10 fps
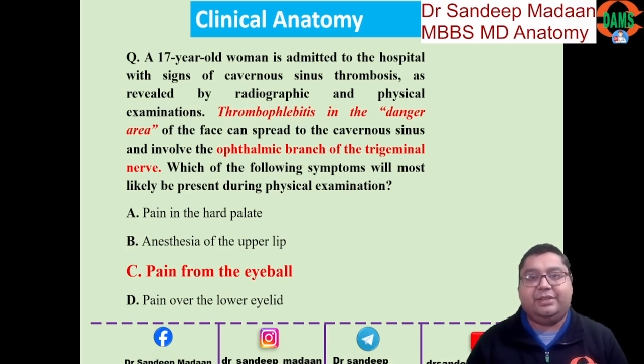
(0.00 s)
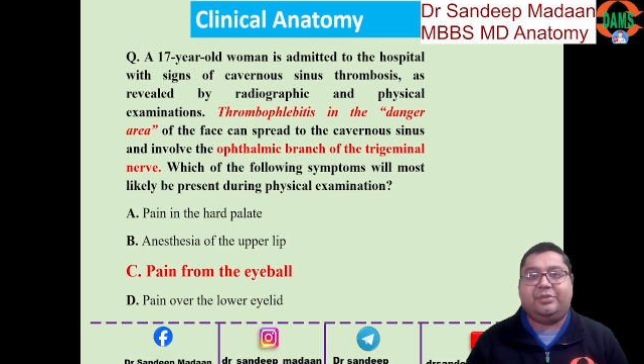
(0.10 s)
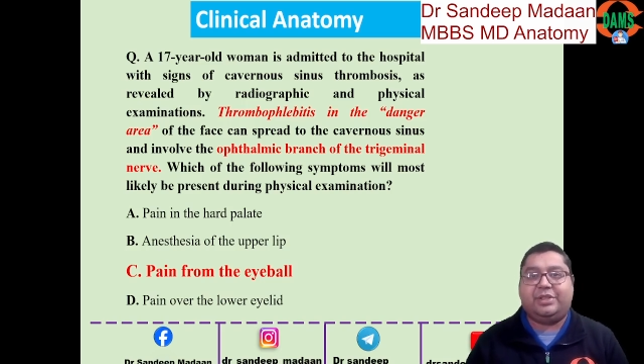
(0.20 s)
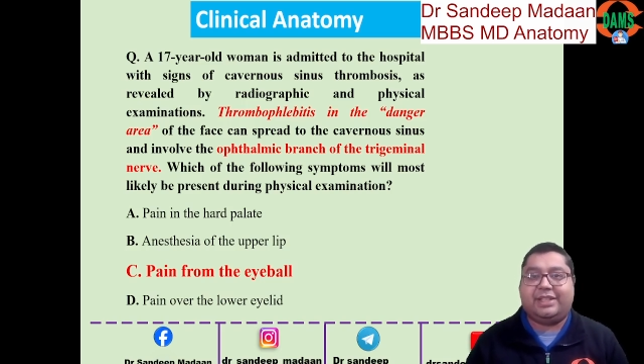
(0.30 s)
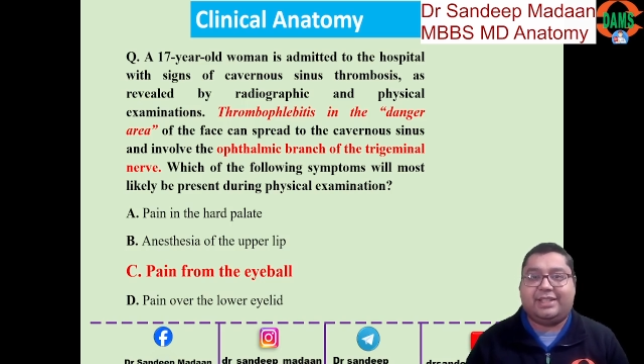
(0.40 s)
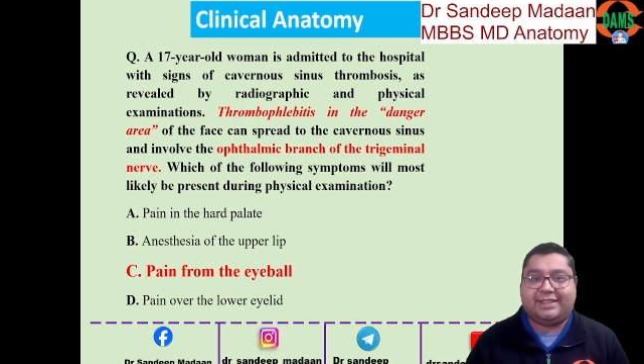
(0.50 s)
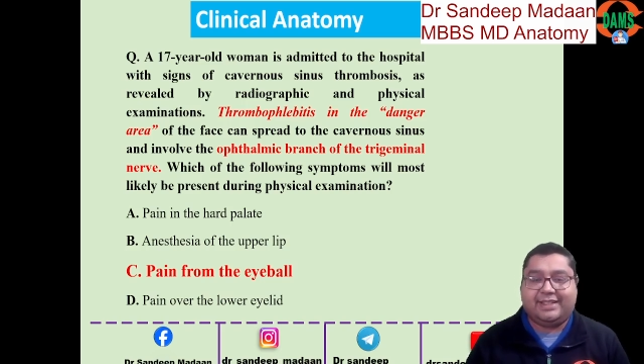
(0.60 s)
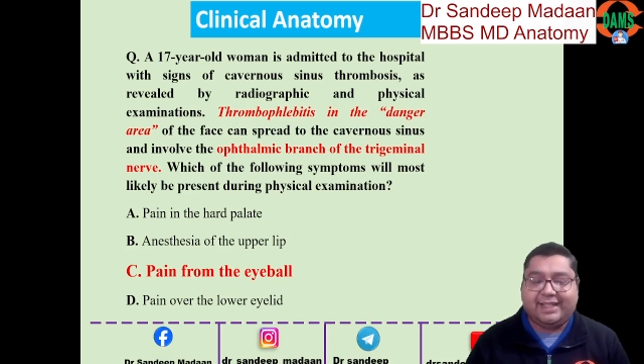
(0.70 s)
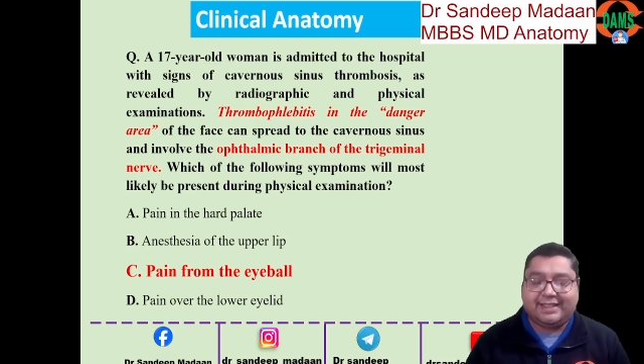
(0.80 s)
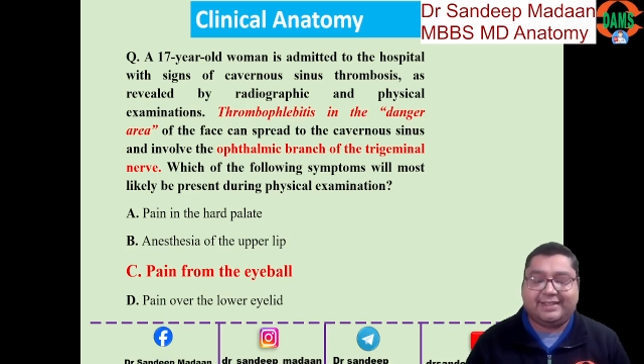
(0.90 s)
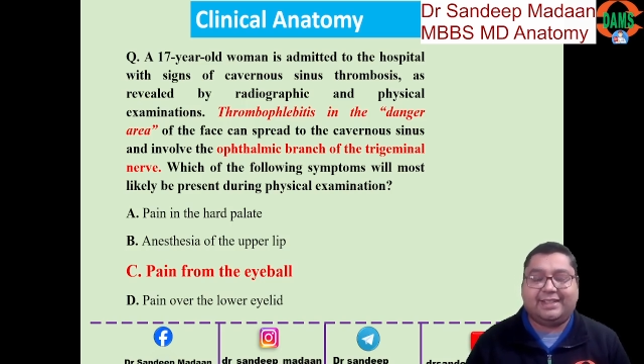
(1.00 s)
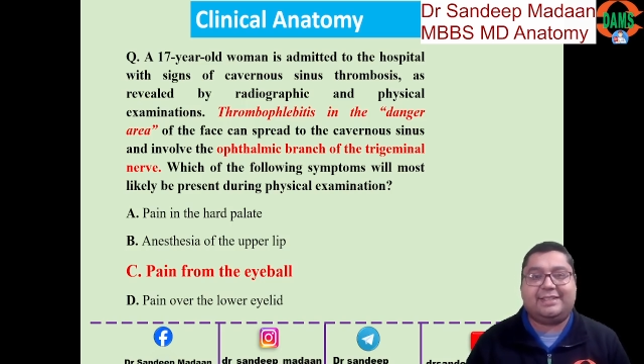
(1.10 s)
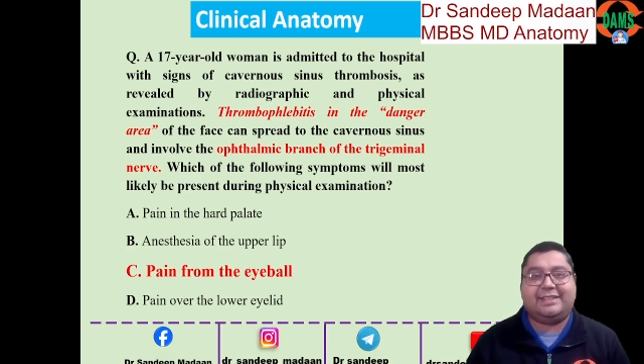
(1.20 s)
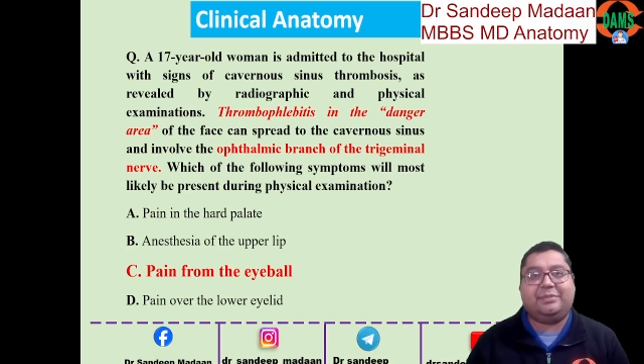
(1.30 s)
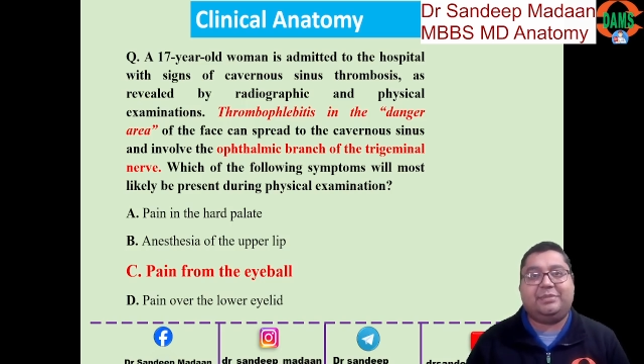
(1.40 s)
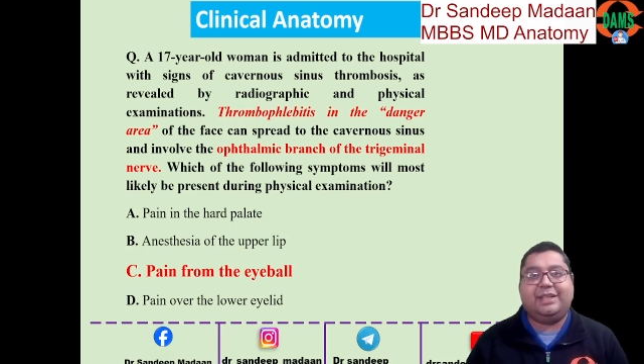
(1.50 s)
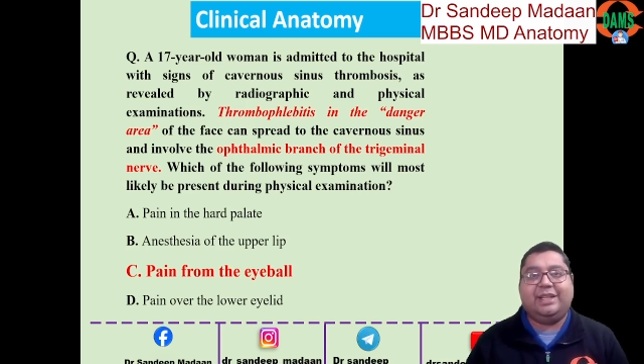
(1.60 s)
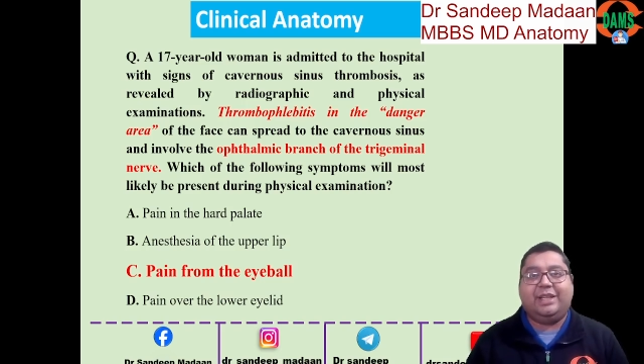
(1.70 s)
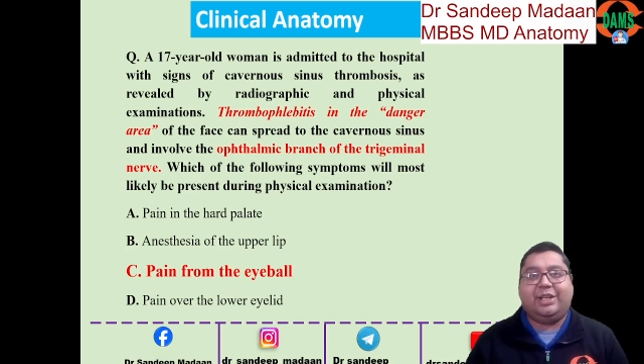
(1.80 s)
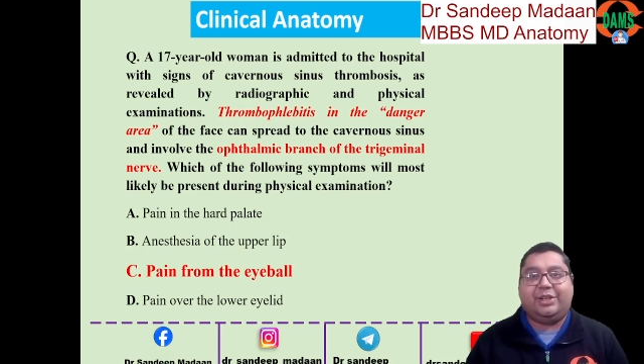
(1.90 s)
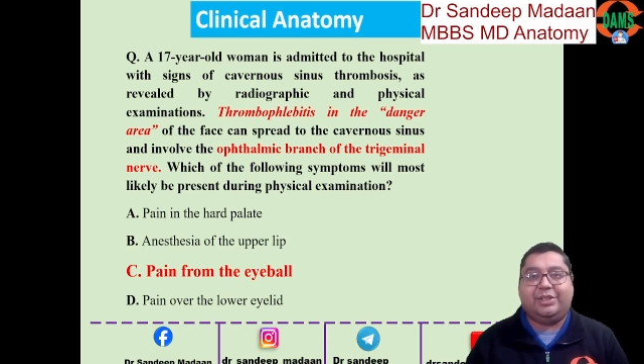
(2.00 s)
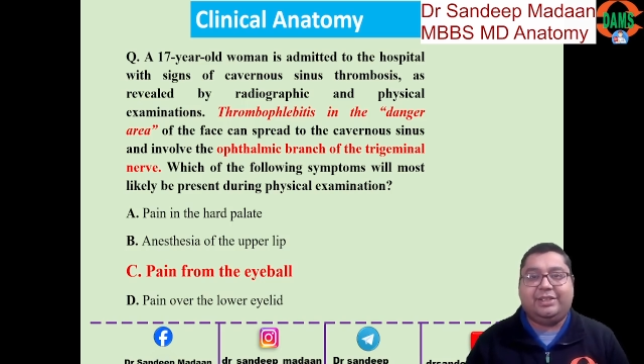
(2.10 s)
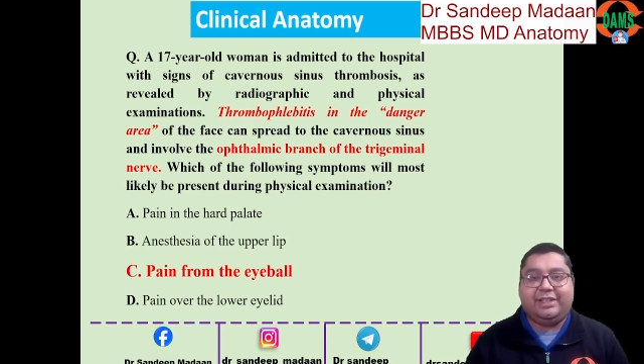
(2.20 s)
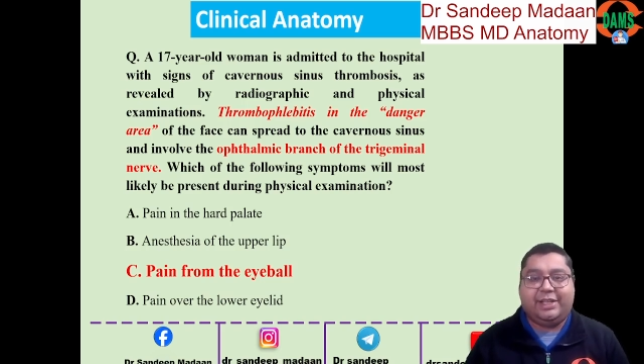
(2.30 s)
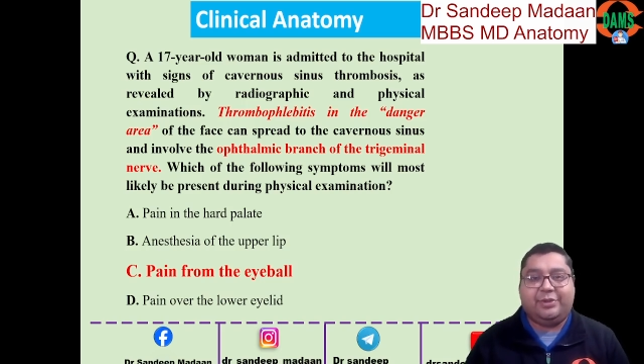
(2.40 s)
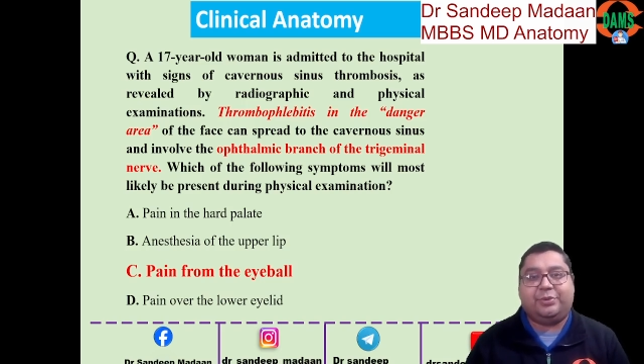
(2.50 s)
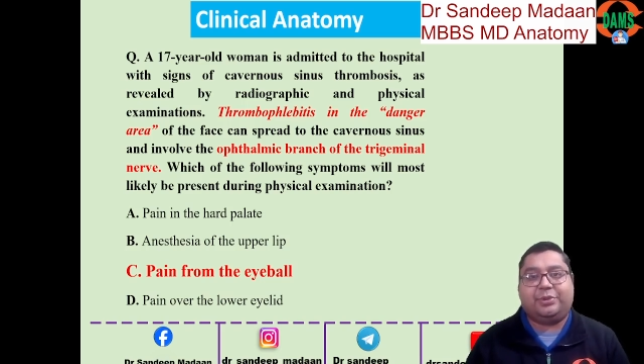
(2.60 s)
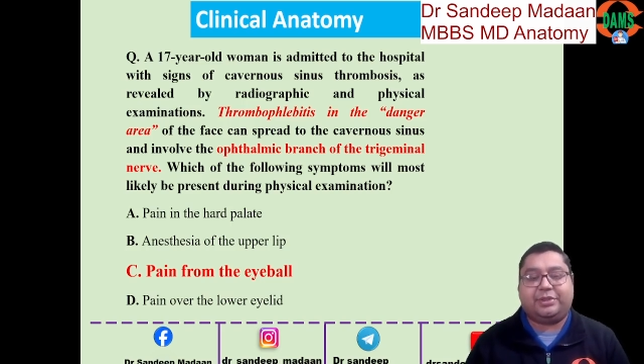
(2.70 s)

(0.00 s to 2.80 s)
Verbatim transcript: with the next concept on day four.